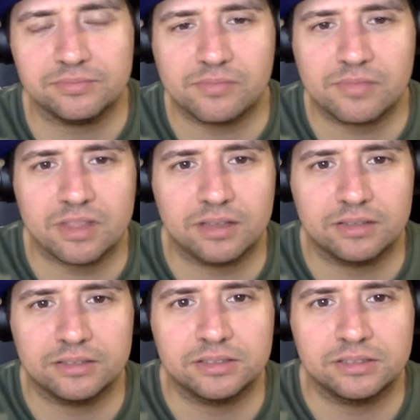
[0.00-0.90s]

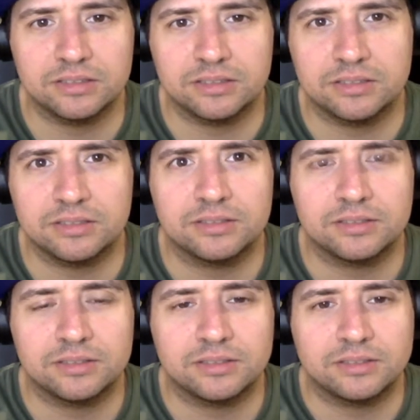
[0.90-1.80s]

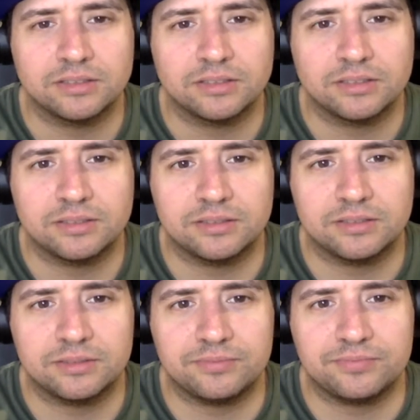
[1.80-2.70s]

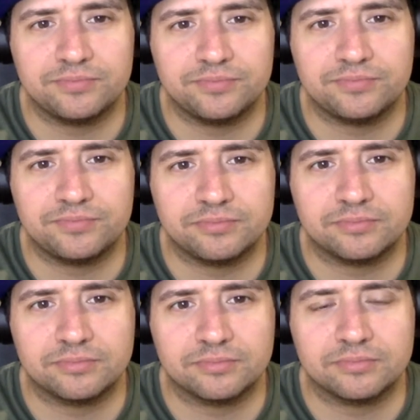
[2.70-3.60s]

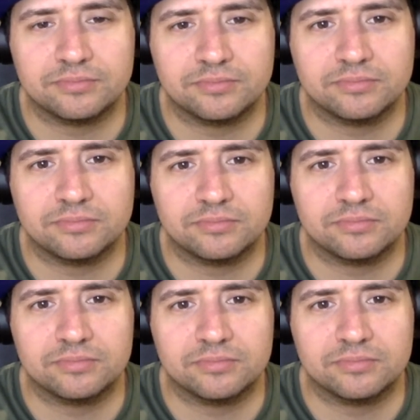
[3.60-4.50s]

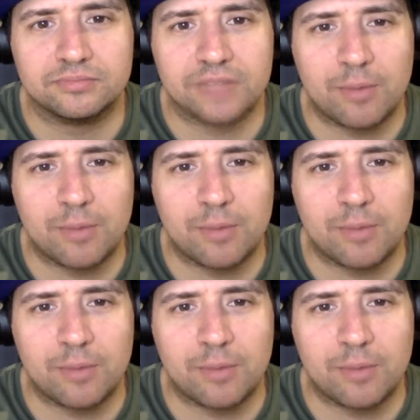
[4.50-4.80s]
Nothing is said.